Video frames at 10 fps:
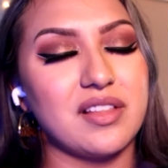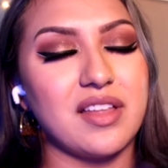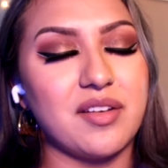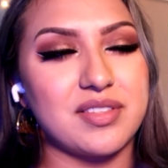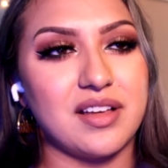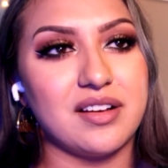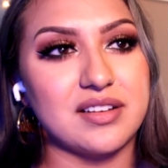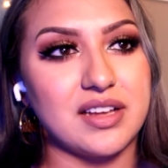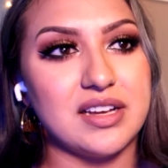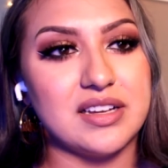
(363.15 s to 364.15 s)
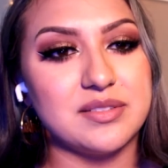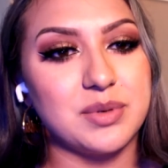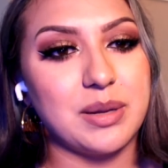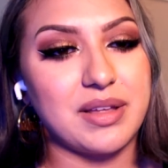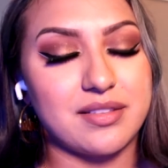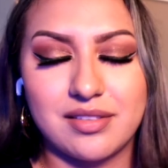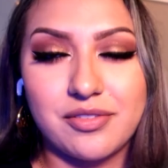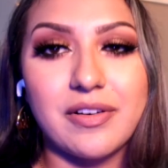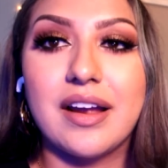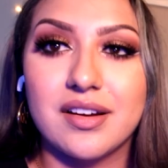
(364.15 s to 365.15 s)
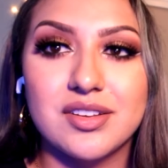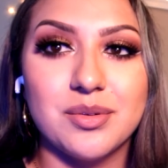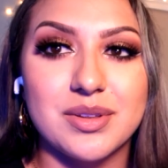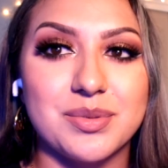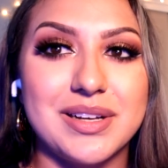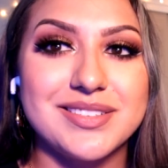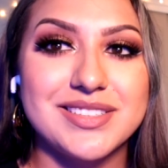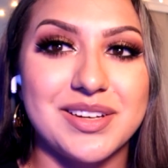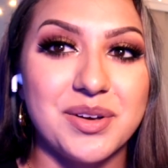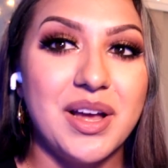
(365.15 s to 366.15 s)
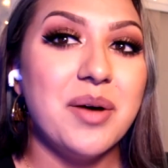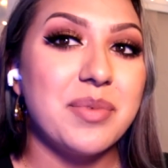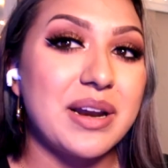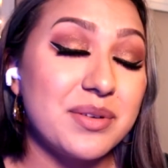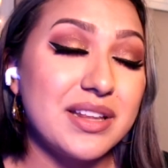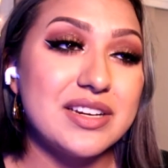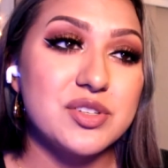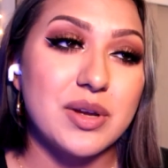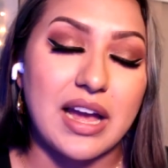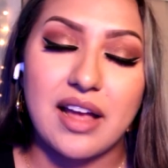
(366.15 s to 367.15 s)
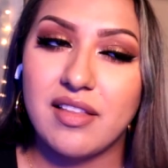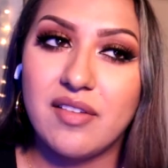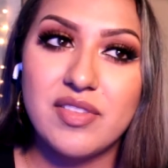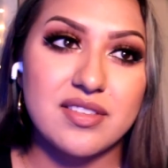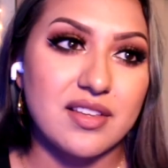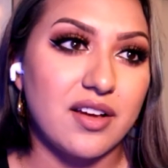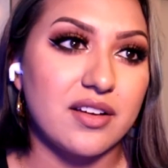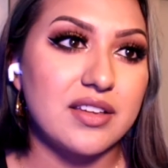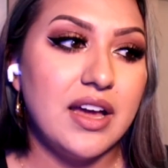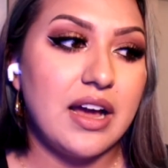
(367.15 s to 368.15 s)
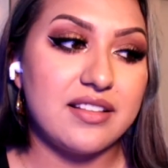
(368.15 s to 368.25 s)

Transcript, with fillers: the love song uh, remix is fire too as well. So, but I really enjoyed it. I love the song.